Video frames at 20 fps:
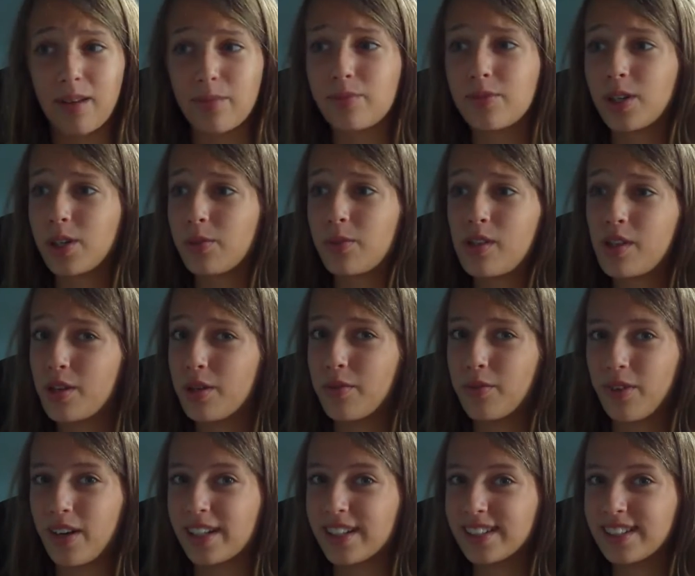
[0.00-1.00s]
have fun with your
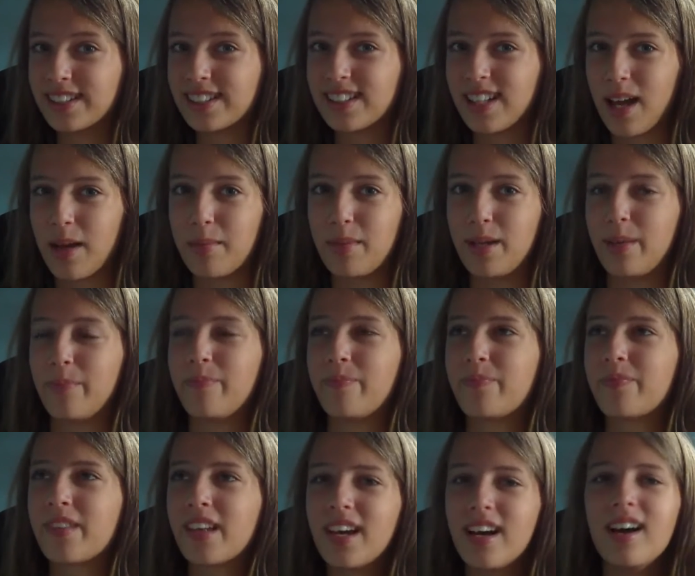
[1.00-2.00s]
friends. I mean,
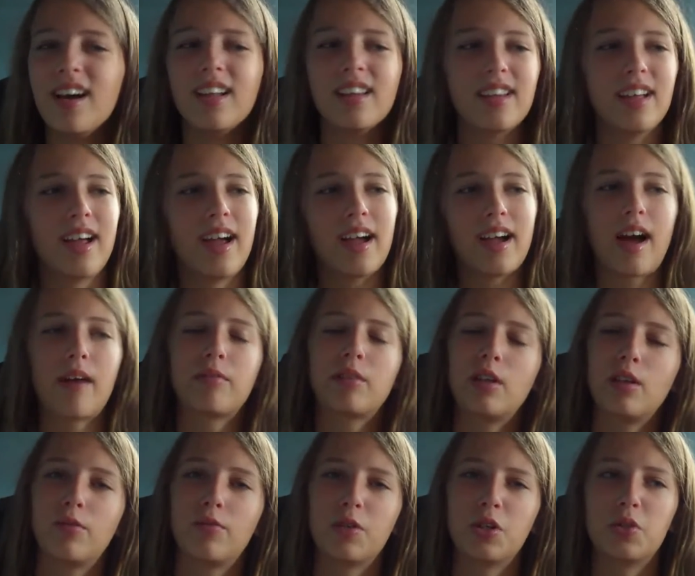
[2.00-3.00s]
like after
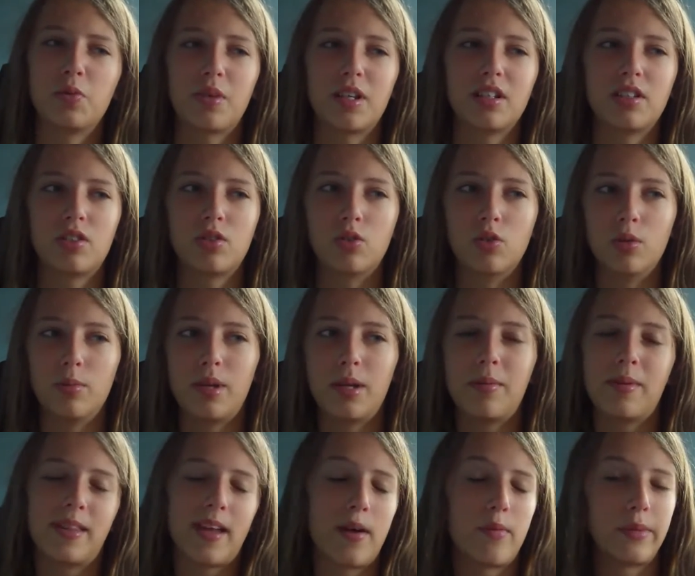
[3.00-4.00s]
the first week of school,
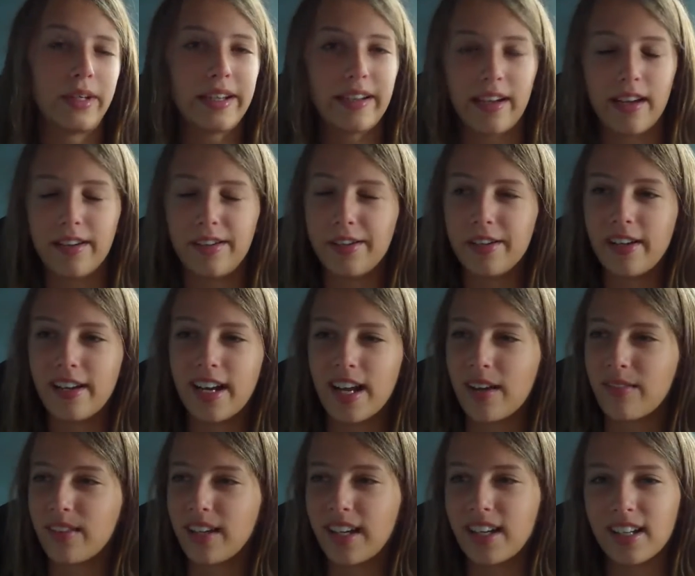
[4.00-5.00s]
maybe that weekend you can
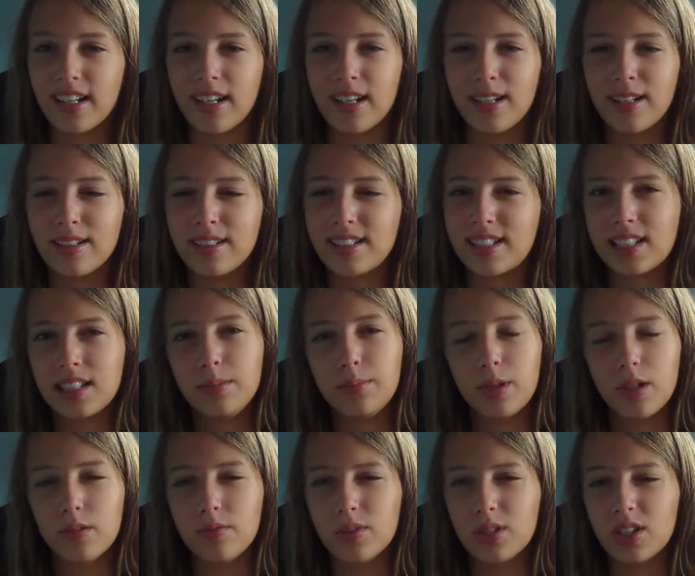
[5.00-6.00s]
have like a
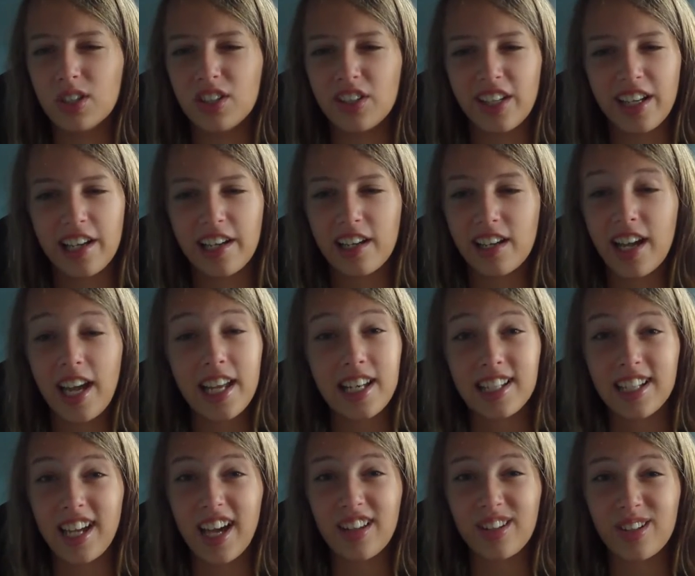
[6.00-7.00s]
sleepover, like a get
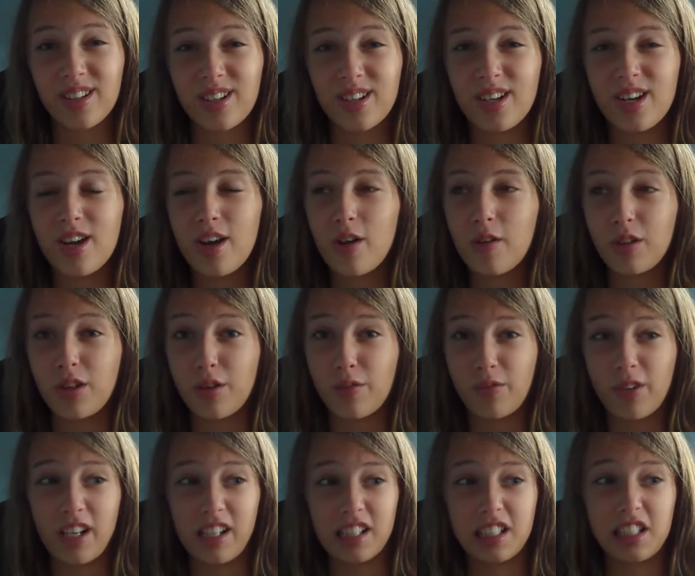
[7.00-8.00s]
together with your
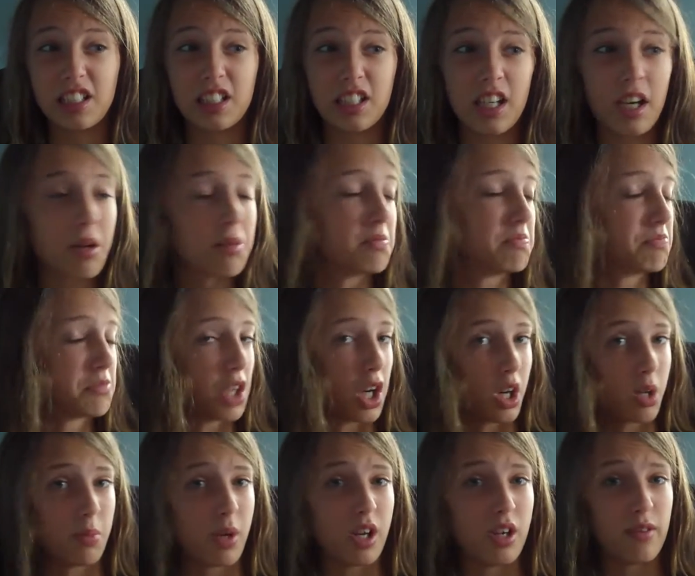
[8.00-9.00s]
friends, like
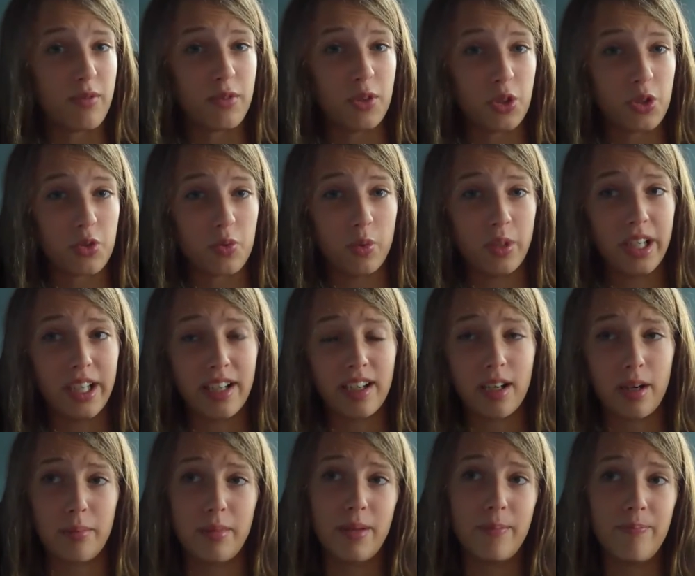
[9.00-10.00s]
talk about your first week.
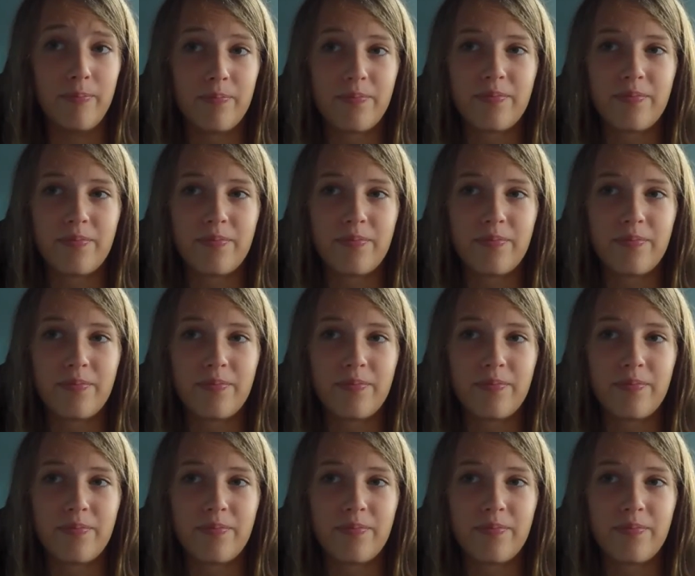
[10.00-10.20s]
I mean,